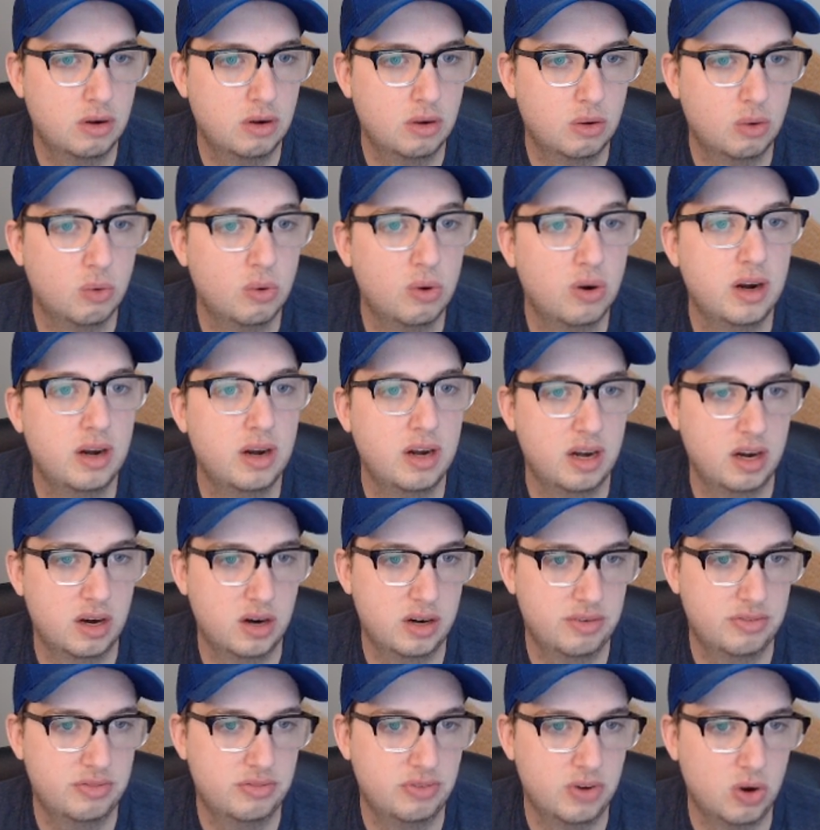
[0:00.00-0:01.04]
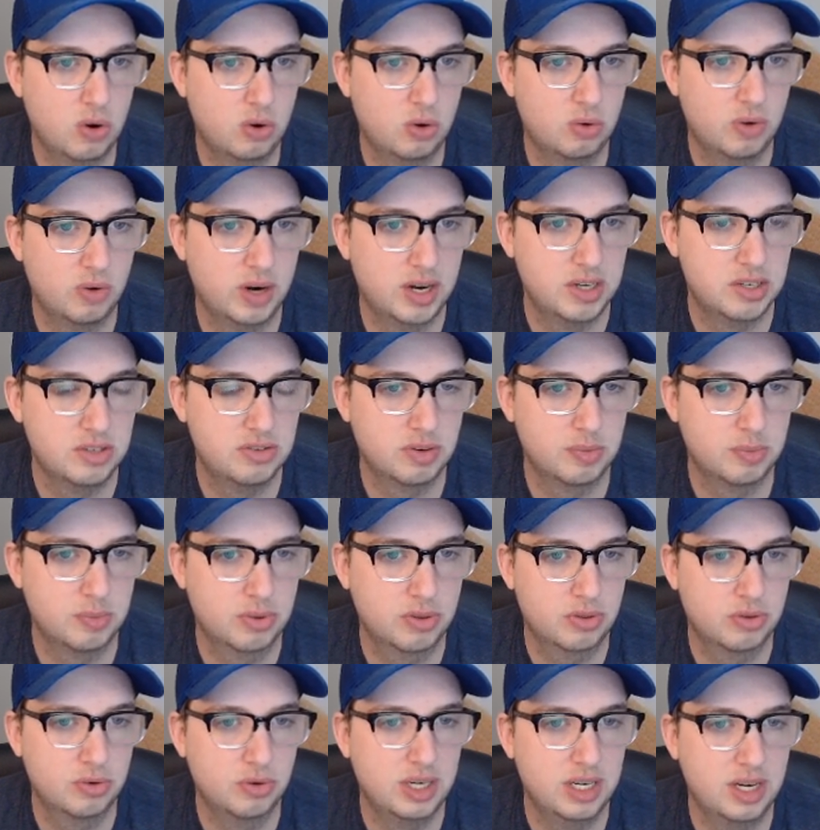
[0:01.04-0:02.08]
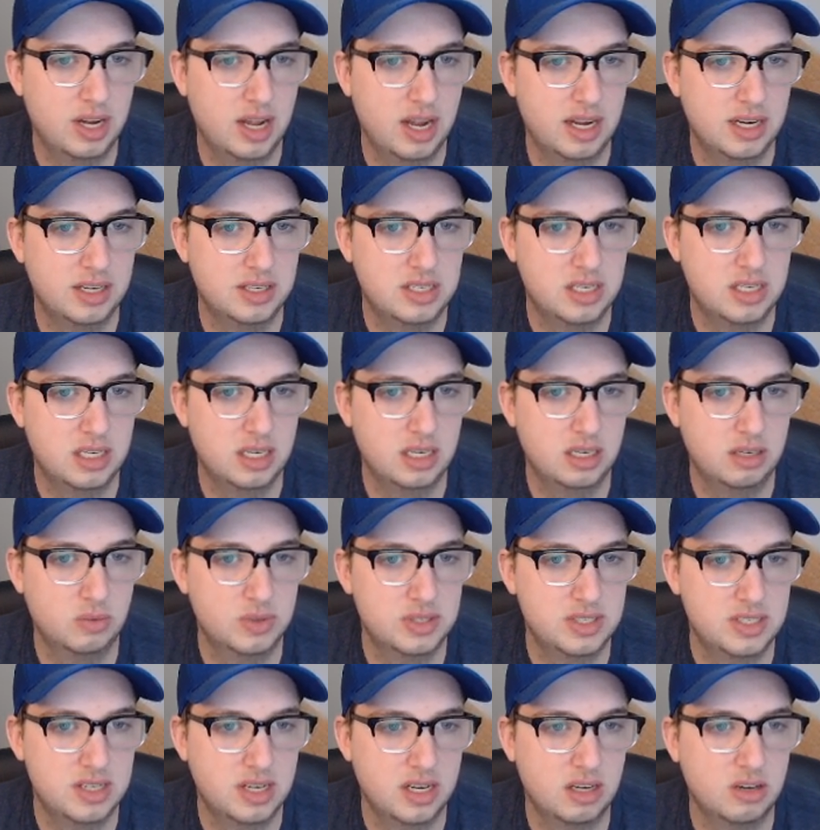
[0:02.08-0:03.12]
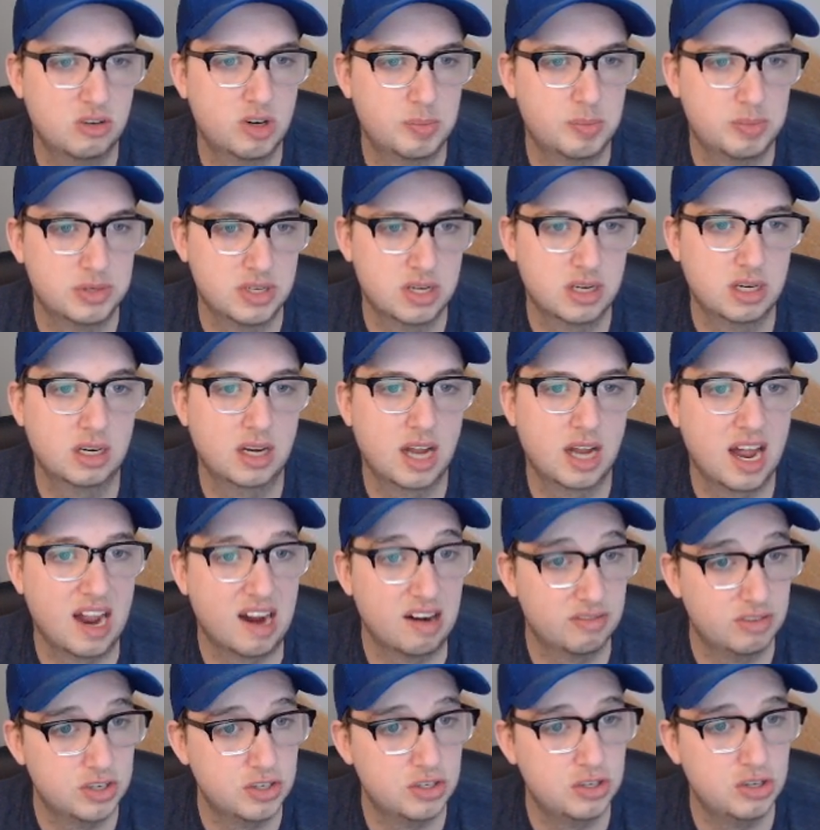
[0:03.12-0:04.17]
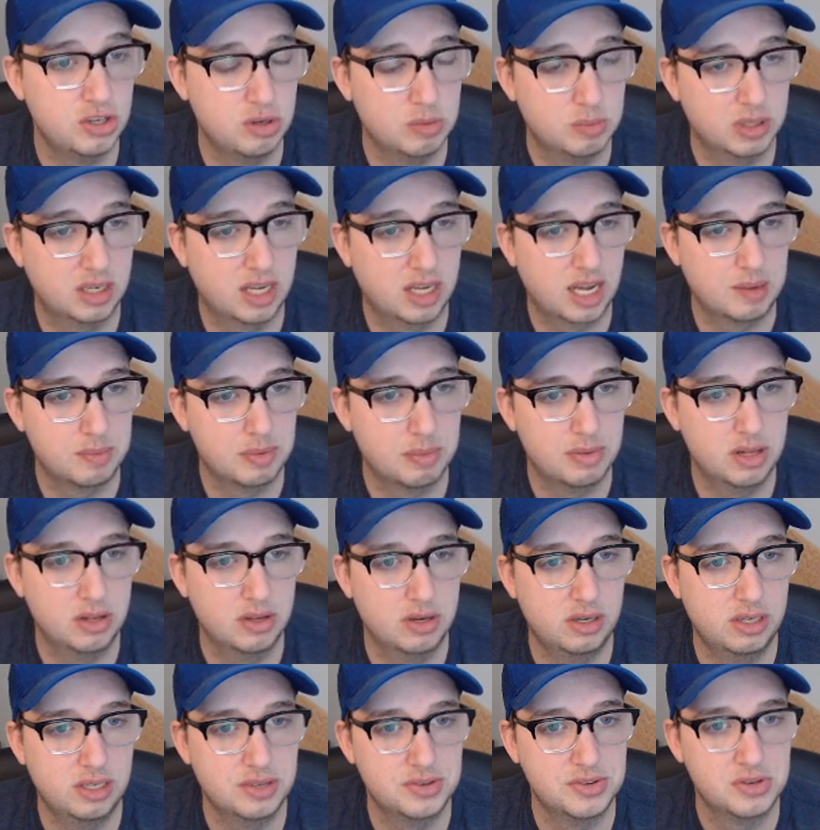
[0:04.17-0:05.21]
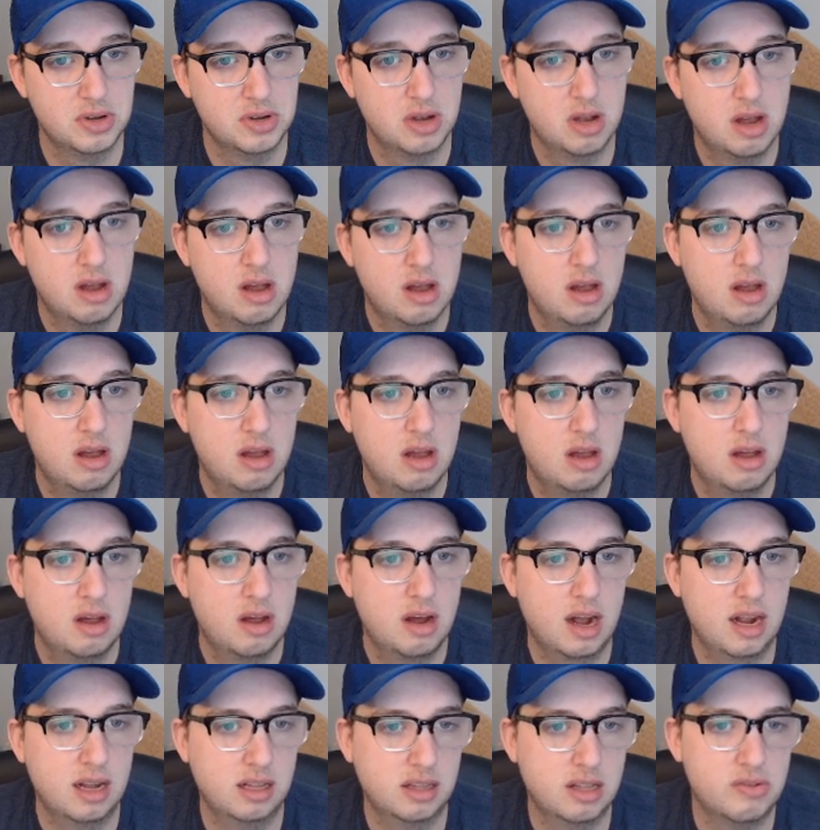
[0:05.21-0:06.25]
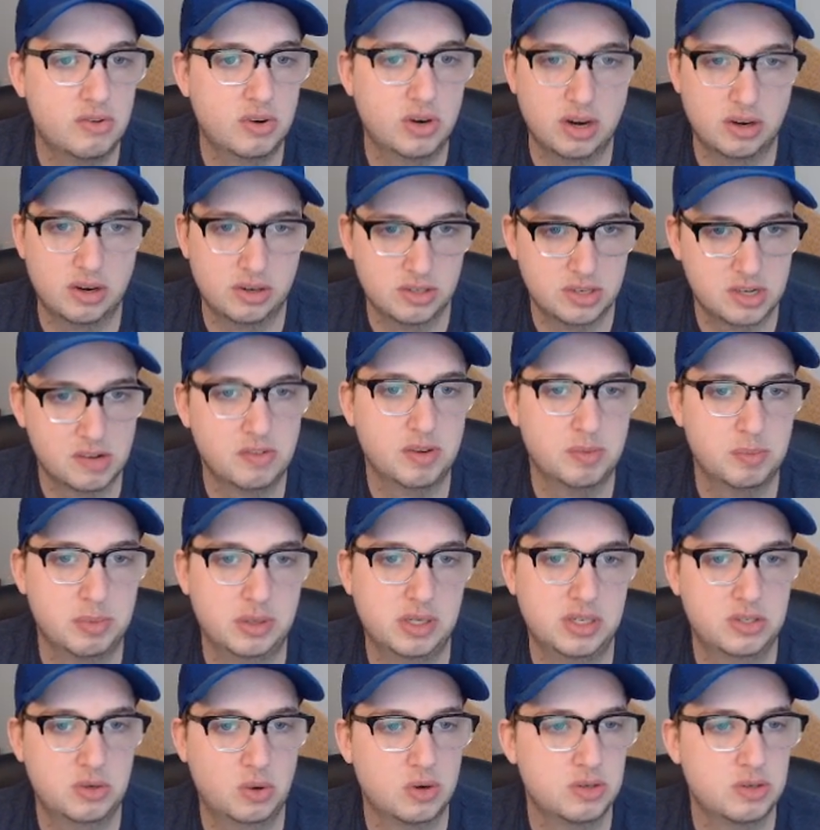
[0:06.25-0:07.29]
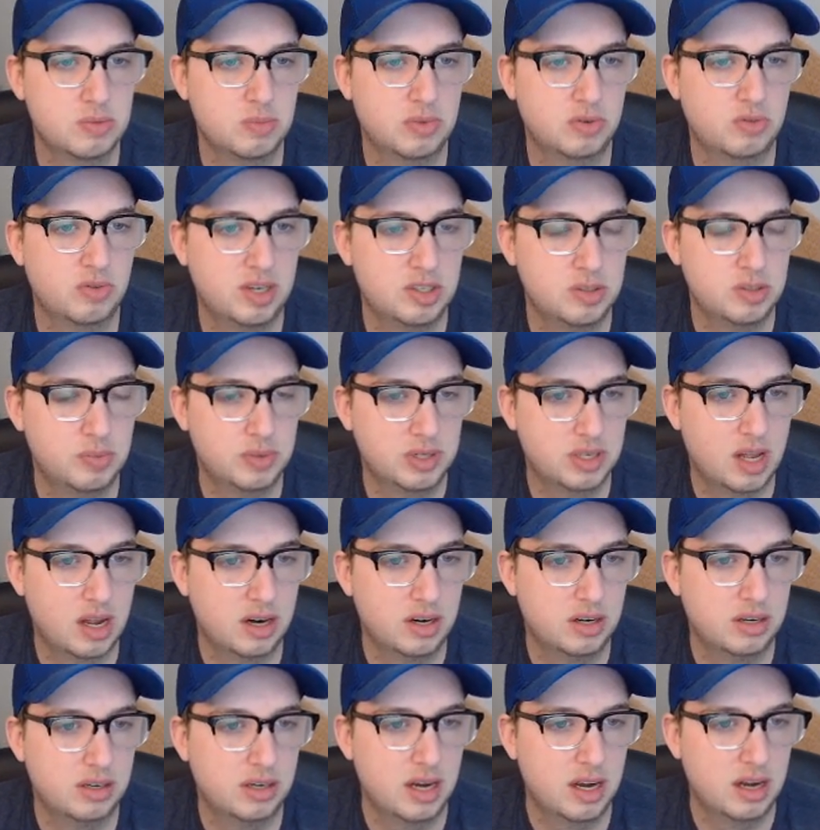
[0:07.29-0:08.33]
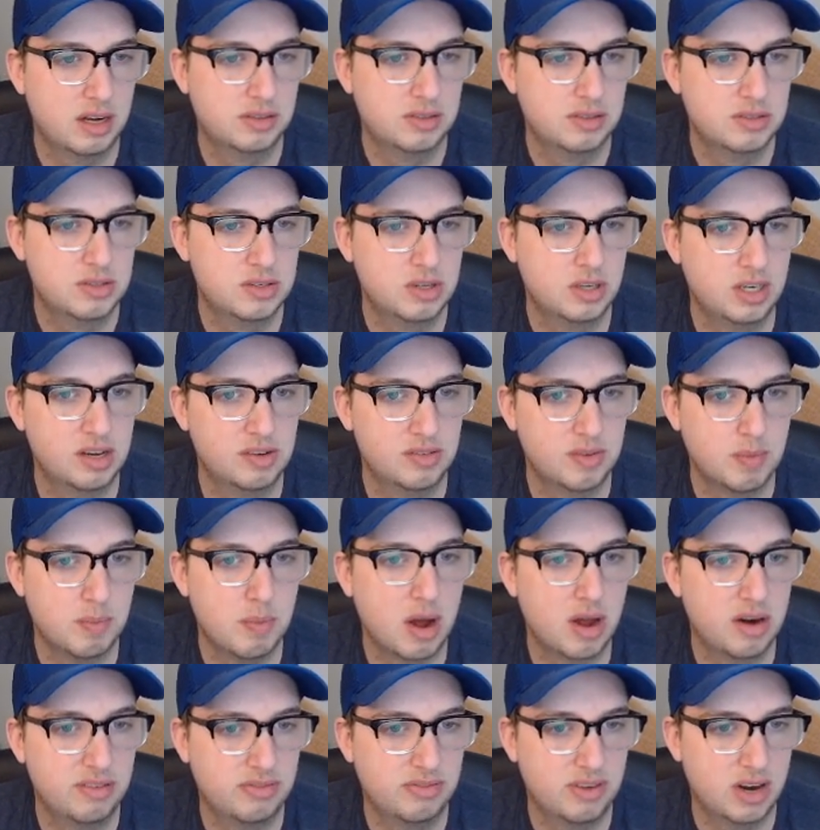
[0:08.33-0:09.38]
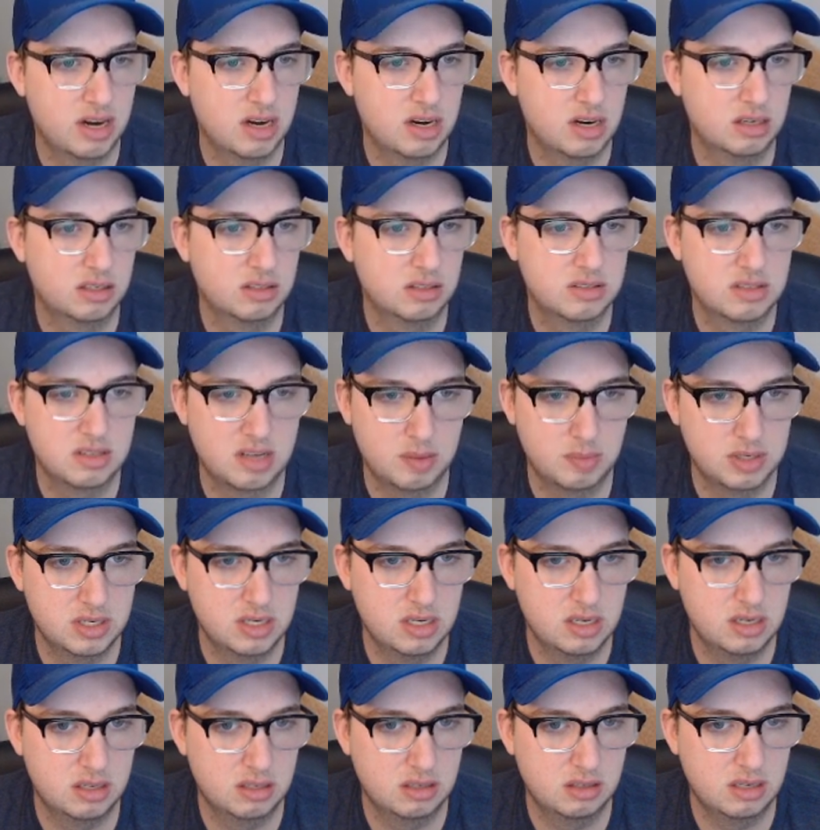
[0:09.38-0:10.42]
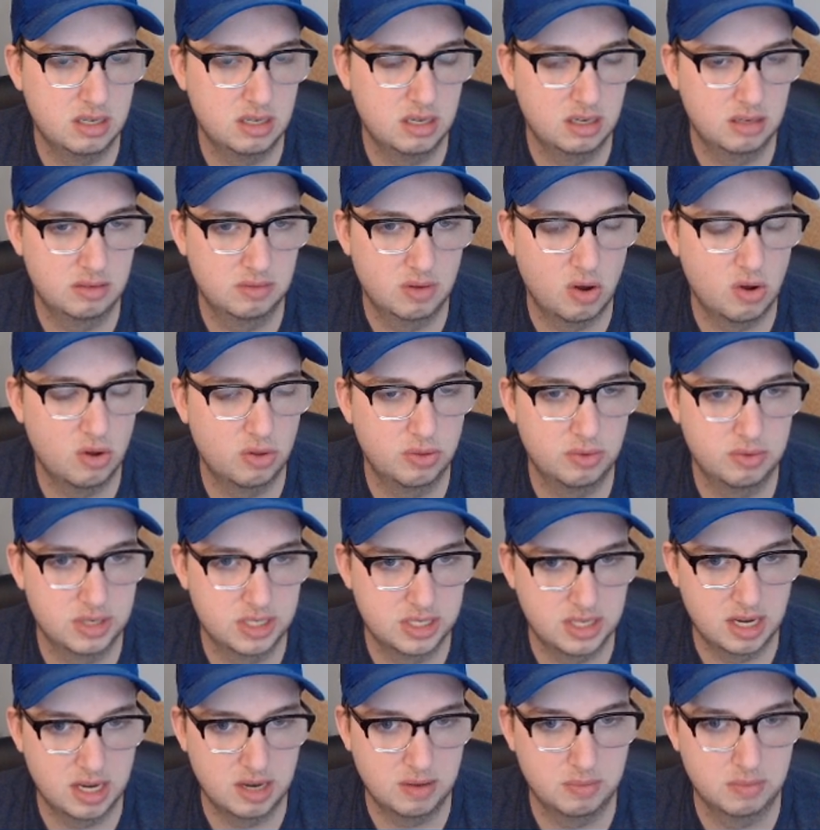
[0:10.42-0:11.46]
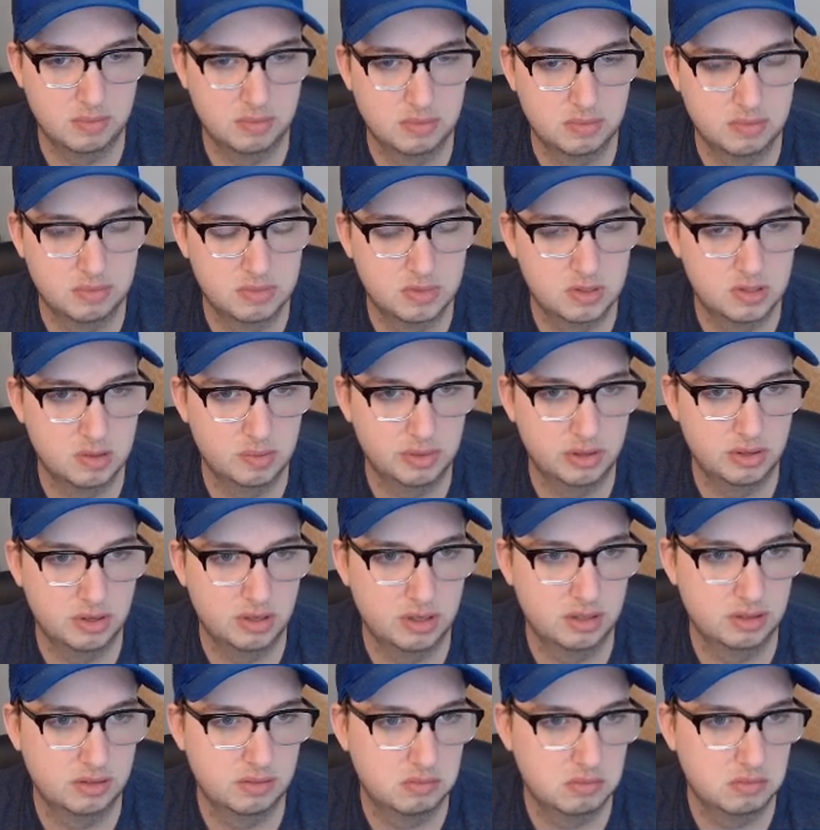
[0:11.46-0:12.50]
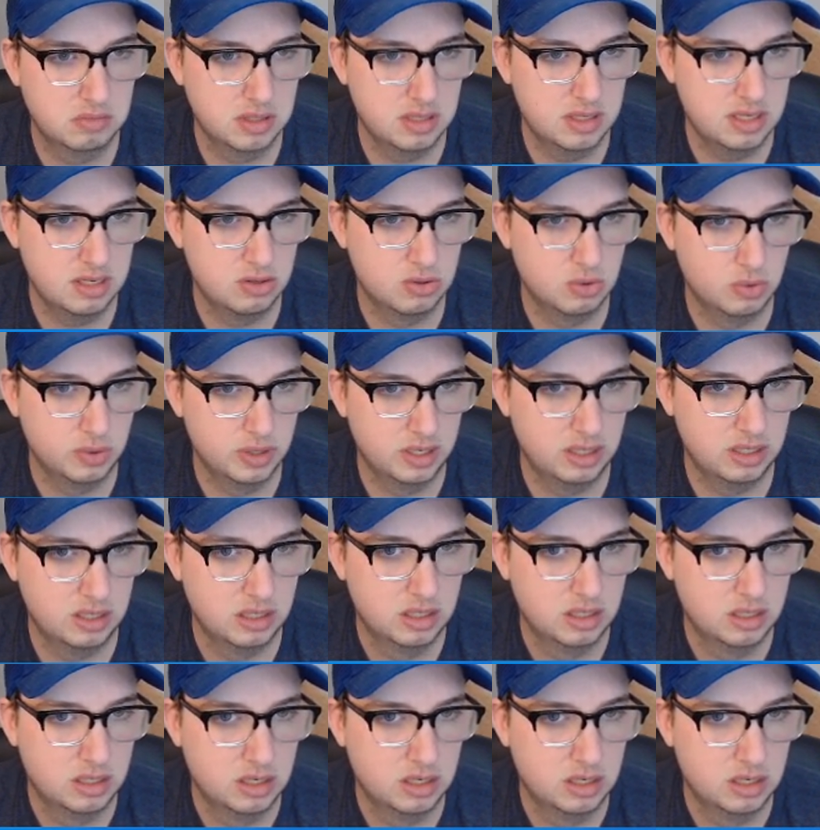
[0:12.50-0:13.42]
Ordinary folk range from 3 to 18, with 10 representing average human capabilities. High level characters have ability scores range much higher. Yeah. So then you have a modifier, same in D, all the same, similar D20.